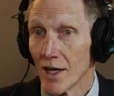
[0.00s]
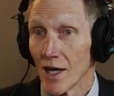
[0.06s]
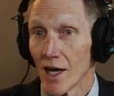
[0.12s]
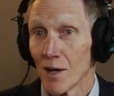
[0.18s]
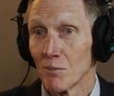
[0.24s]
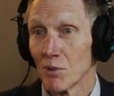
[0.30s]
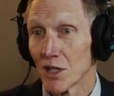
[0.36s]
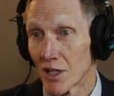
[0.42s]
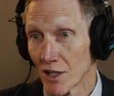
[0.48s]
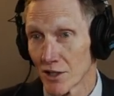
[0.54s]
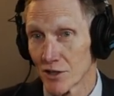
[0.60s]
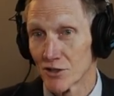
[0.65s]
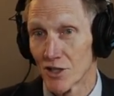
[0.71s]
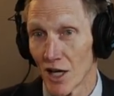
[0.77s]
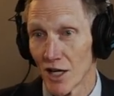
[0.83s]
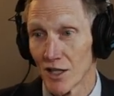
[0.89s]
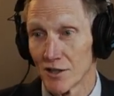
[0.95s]
and
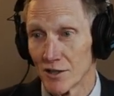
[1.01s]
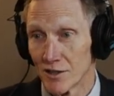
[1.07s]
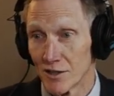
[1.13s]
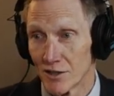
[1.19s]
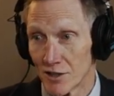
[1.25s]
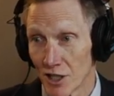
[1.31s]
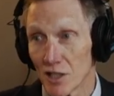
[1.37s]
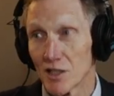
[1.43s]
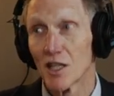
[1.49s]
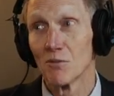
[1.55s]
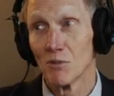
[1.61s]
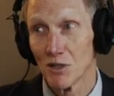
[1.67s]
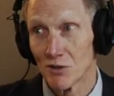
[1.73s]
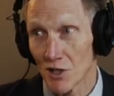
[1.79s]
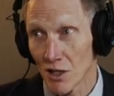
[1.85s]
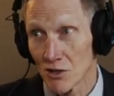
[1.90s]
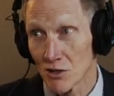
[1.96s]
because God did give me a
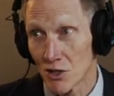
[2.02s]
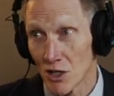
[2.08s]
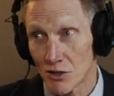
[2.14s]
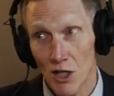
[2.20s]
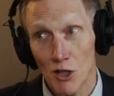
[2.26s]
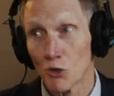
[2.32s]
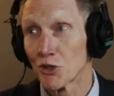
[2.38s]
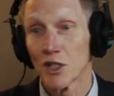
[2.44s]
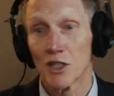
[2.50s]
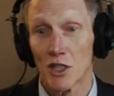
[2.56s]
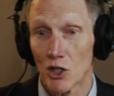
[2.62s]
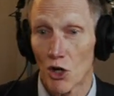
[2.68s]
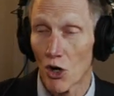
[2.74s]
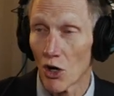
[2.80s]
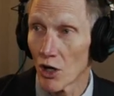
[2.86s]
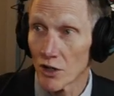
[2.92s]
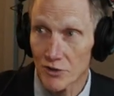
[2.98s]
second chance, I don't think He
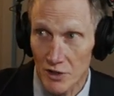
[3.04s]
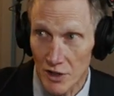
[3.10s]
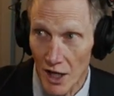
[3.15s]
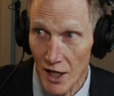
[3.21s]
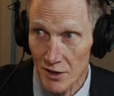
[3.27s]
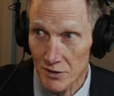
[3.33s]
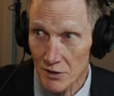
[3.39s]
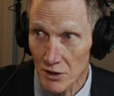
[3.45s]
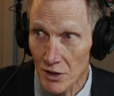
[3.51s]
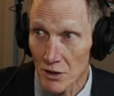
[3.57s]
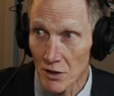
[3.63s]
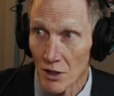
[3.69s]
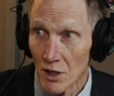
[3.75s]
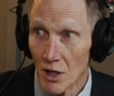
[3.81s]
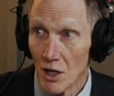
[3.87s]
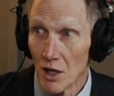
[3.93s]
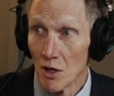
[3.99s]
caused the accident.
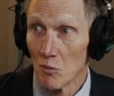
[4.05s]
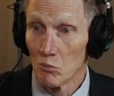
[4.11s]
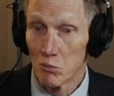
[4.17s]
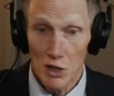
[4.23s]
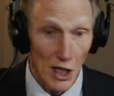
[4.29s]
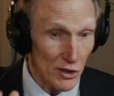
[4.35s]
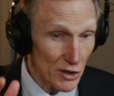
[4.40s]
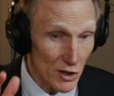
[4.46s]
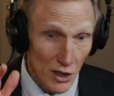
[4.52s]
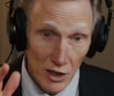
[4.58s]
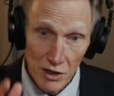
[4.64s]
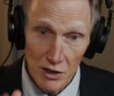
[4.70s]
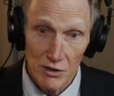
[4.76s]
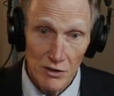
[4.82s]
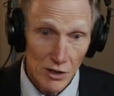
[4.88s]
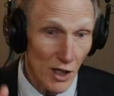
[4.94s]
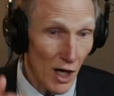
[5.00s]
Yeah, yeah. But I
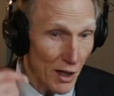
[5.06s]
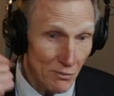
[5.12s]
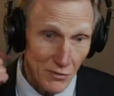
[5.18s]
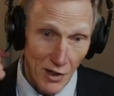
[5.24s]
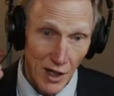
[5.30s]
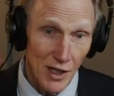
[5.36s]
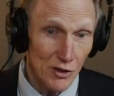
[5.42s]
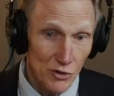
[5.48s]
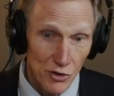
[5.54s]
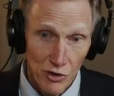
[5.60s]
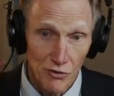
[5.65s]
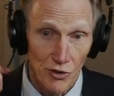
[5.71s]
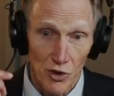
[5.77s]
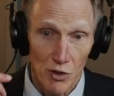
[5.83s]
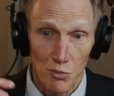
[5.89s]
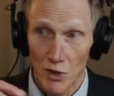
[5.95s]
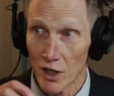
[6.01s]
think I'm, I had two
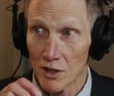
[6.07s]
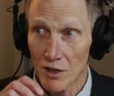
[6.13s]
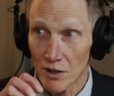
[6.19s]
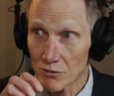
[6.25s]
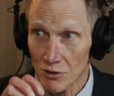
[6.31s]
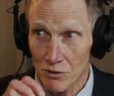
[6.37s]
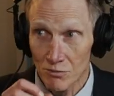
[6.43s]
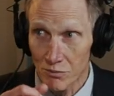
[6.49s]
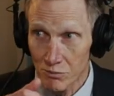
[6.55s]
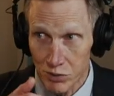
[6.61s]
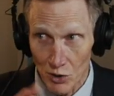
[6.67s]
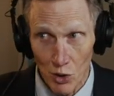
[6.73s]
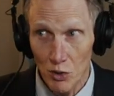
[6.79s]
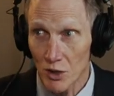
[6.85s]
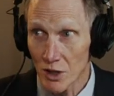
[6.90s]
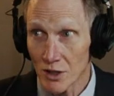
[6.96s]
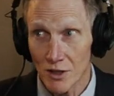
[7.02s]
vertebrae that were
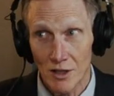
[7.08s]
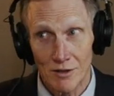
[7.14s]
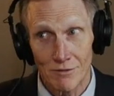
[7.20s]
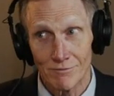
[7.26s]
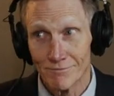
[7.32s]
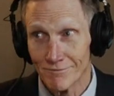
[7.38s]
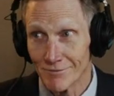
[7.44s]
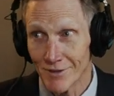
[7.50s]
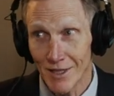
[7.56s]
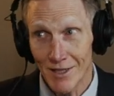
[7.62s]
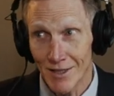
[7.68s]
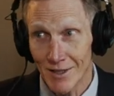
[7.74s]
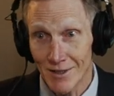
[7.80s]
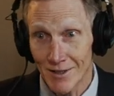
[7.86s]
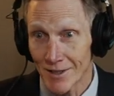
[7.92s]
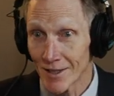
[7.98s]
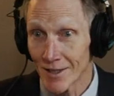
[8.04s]
broken, and
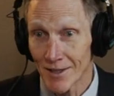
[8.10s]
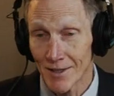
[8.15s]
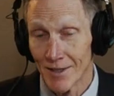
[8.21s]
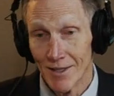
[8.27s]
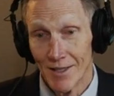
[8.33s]
and uh,